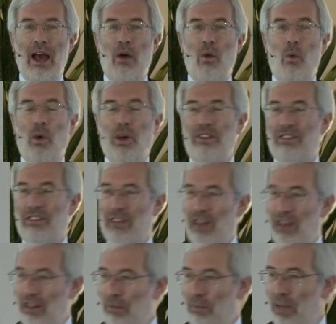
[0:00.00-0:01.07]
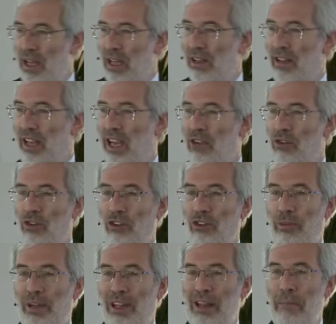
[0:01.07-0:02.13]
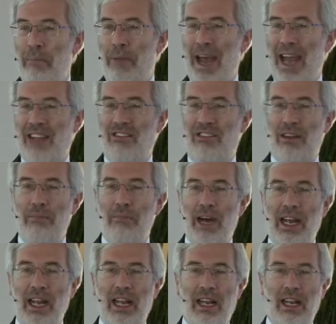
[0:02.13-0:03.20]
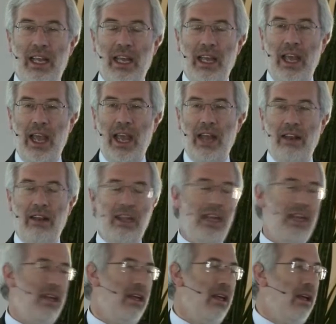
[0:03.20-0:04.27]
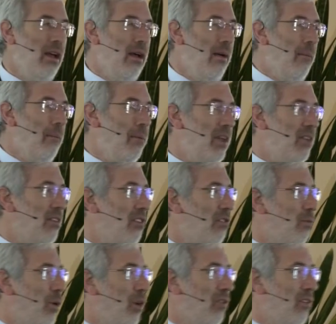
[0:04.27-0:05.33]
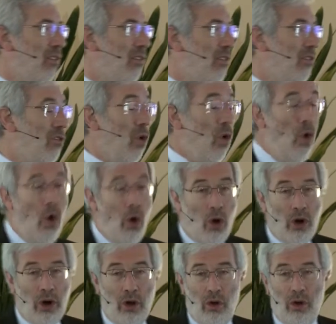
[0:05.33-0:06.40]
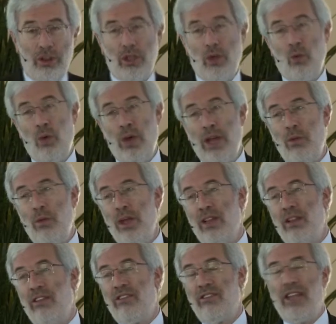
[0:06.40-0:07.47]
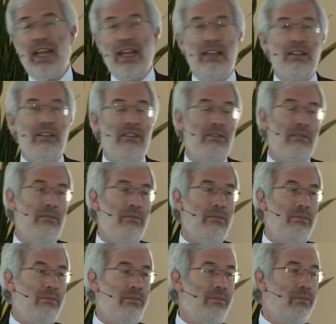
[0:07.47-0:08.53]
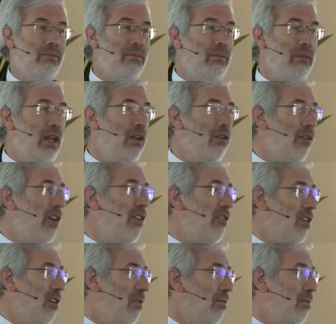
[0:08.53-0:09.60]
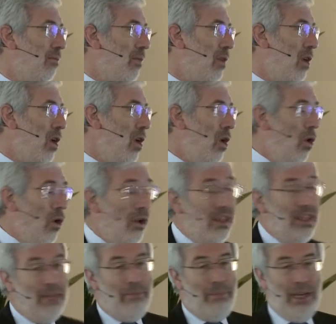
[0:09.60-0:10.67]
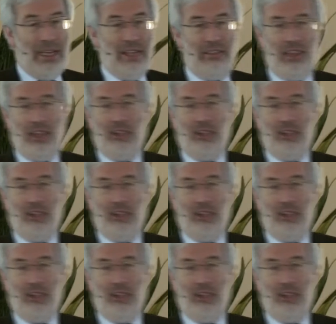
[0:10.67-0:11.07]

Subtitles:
what started being a technology, but impacts dramatically in the business processes, or on the way we understand innovation, on the ability